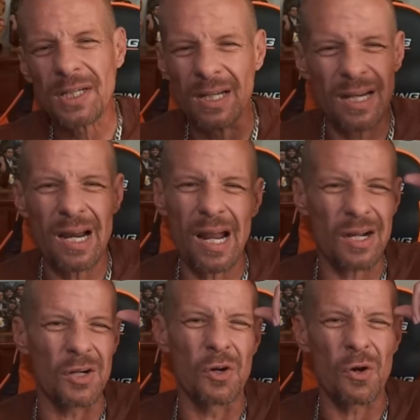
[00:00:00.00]
He got
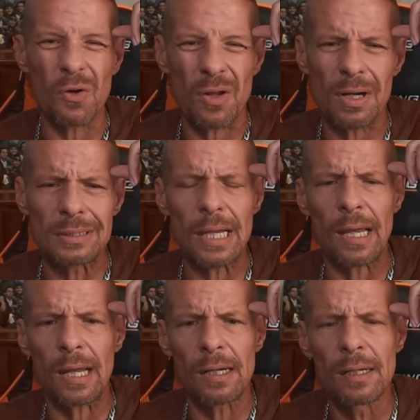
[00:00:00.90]
like a girl on his
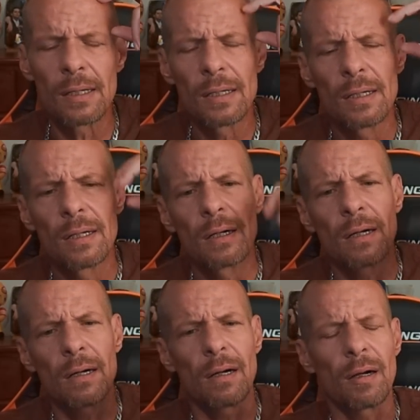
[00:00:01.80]
head.
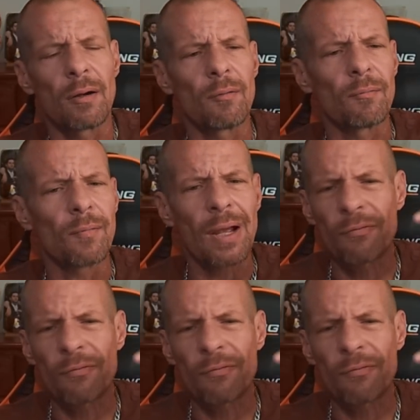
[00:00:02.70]
I